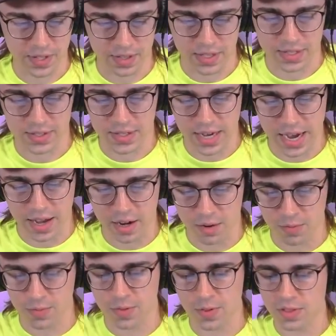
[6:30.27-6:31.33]

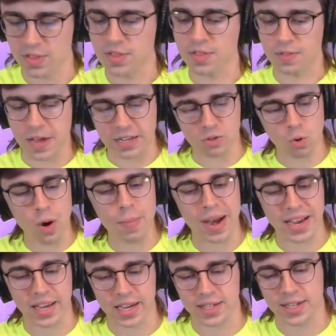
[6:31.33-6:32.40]
That's what
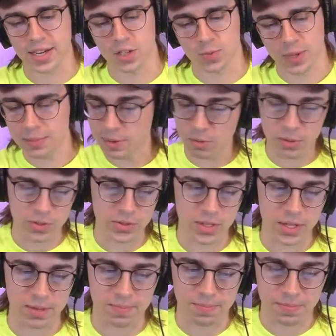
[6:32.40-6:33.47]
my gut tells me, but we'll
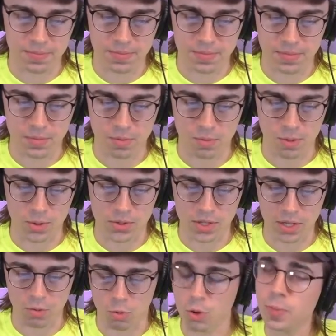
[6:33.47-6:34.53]
see. We'll
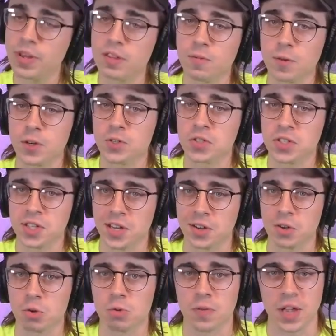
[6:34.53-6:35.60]
see. We'll be the first to tell
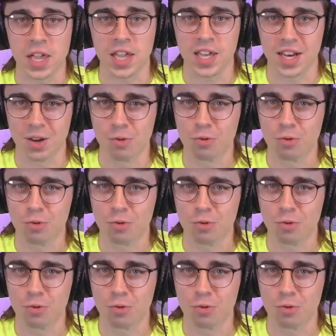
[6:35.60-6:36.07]
you if any